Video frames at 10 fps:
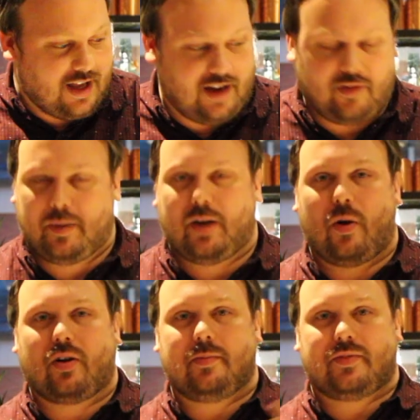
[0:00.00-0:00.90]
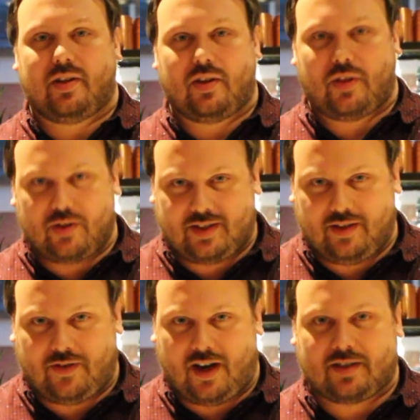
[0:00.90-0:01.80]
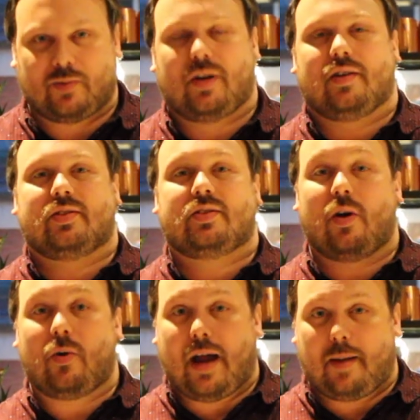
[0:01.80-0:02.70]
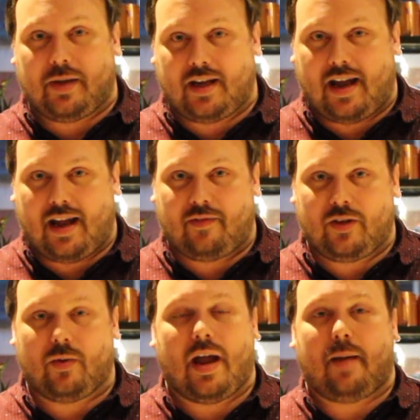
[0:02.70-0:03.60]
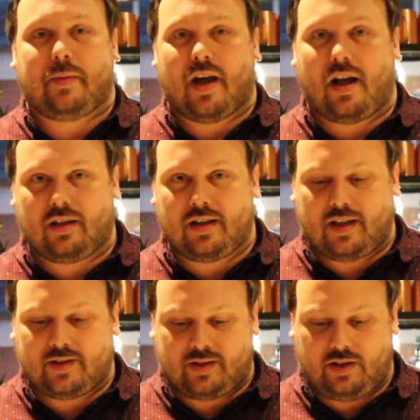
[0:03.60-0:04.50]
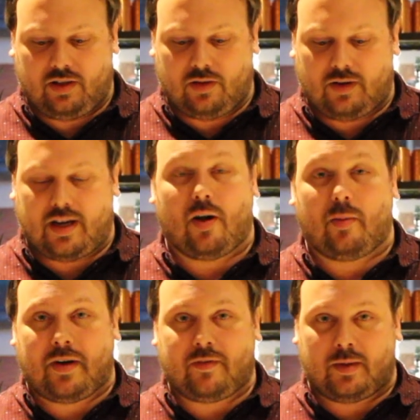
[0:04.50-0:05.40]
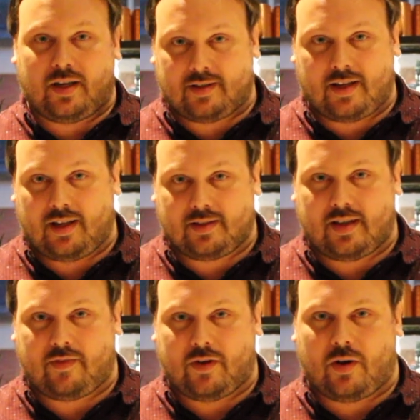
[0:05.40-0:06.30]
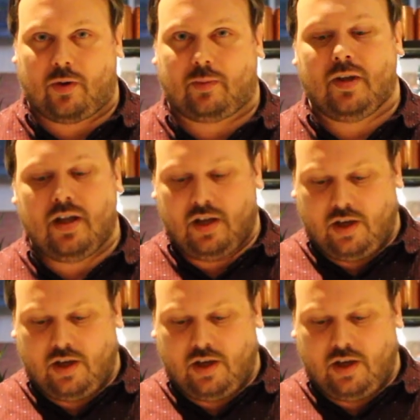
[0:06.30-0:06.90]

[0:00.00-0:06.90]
Hey everybody, welcome to the Thirsty Fox. We're so happy to have you. Happy holidays to you, and I hope everybody's staying safe at home.